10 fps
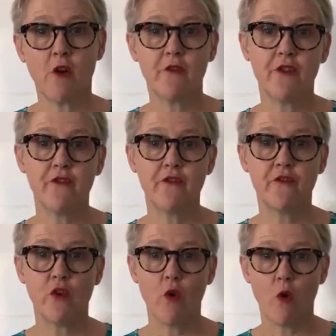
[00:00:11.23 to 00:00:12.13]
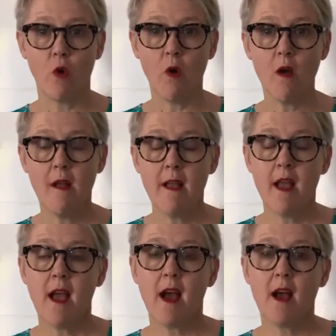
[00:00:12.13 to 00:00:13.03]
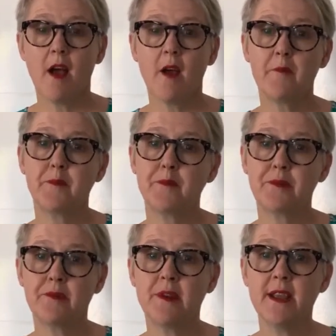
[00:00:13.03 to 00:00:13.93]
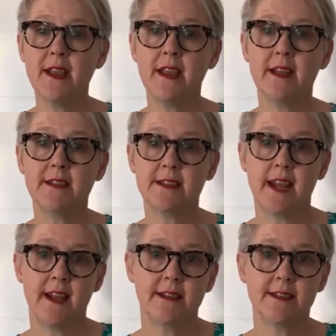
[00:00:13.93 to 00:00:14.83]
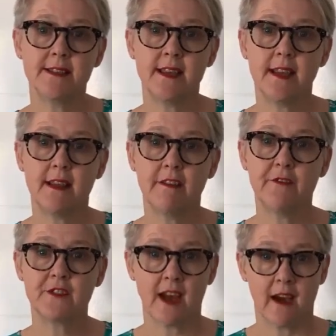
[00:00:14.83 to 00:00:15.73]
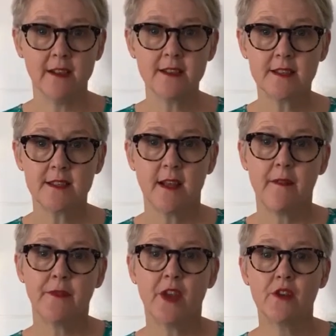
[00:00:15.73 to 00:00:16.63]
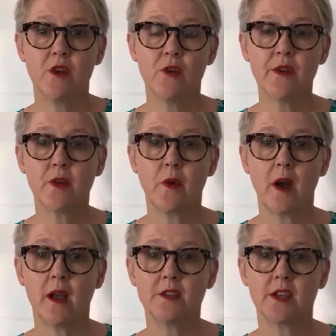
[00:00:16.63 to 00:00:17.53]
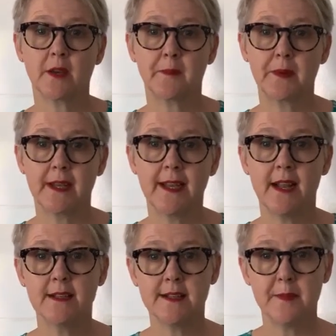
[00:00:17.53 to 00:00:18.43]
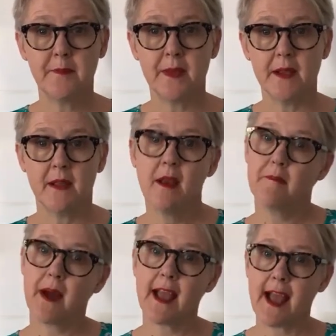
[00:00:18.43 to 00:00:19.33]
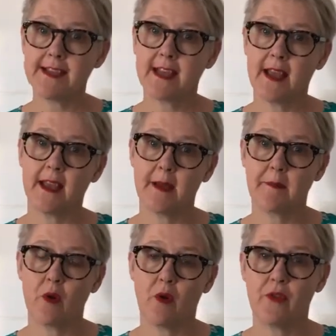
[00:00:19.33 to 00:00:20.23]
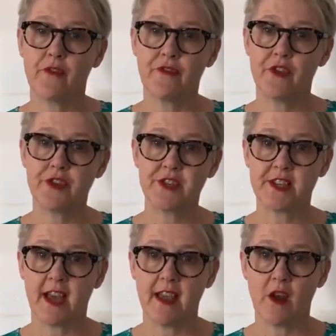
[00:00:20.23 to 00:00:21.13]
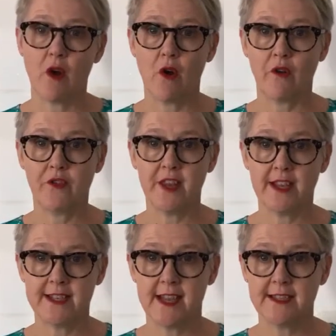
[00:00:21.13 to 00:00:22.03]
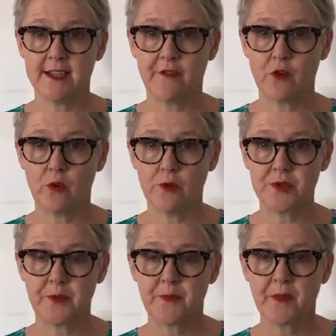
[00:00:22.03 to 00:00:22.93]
of the four pre-intensive tasks that you're required to complete and submit by 8 AM on the first day of the intensive course.